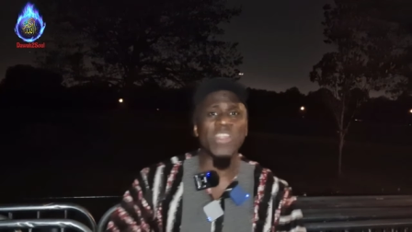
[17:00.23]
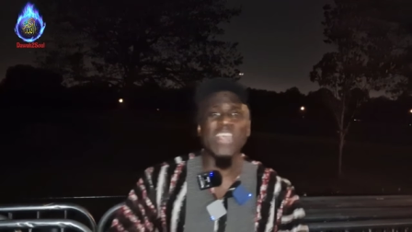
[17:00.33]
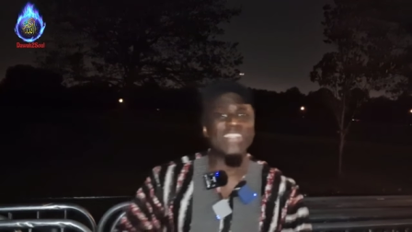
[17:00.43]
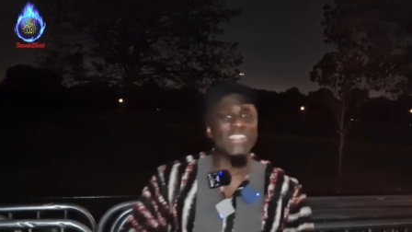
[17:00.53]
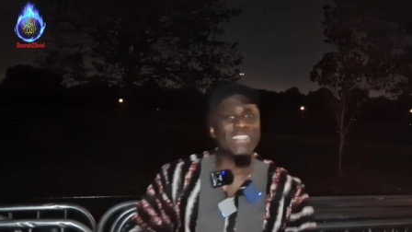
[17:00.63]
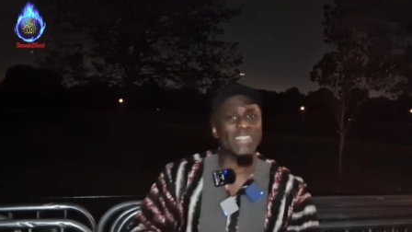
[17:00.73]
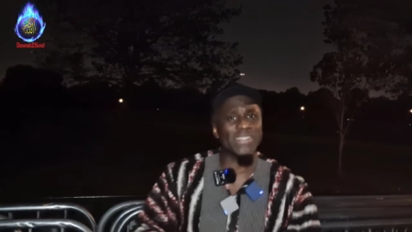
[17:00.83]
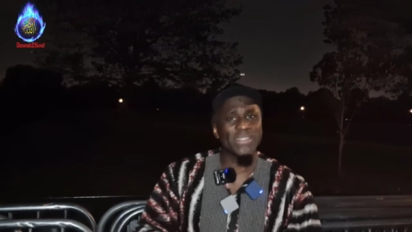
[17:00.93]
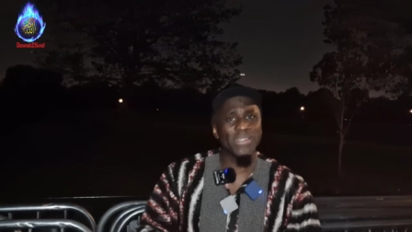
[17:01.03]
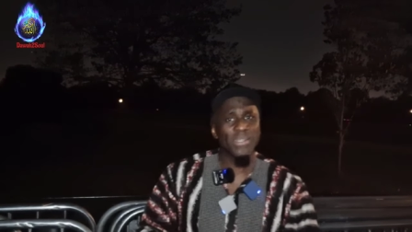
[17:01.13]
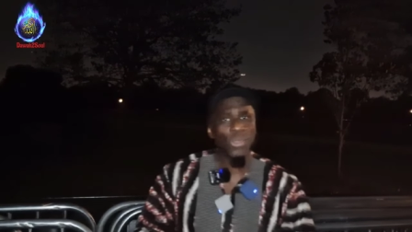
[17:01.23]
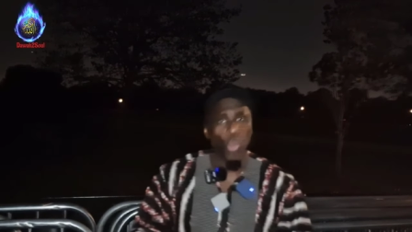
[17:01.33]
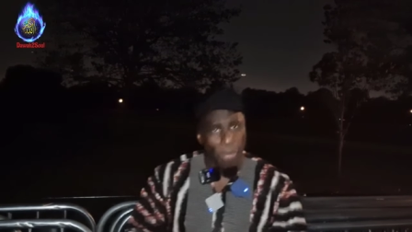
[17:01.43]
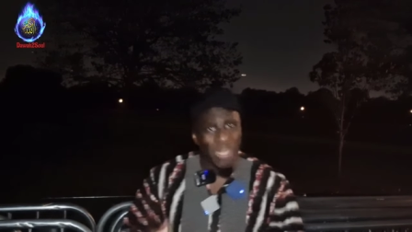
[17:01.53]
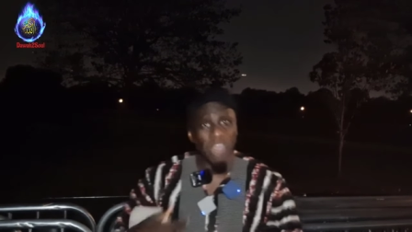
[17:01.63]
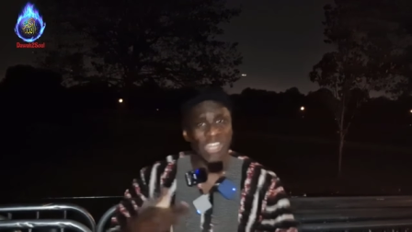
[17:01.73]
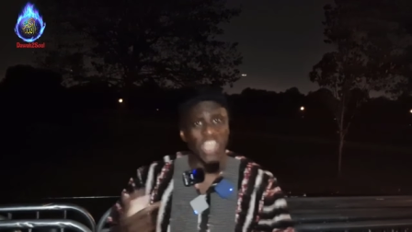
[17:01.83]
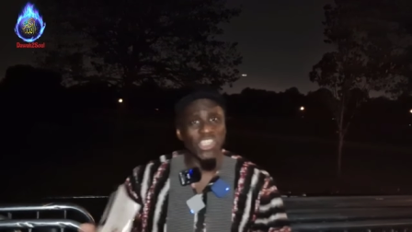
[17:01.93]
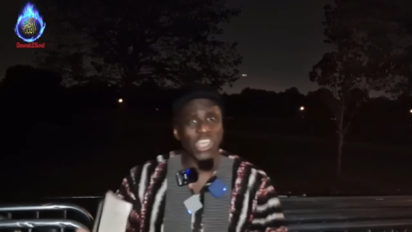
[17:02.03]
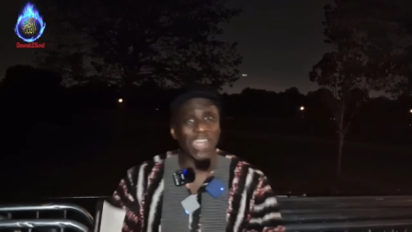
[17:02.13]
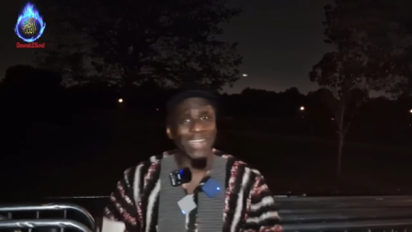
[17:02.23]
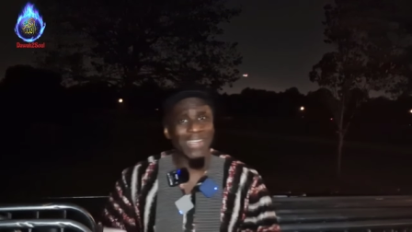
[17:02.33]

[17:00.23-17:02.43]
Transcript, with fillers: existence. We believe in the Injil.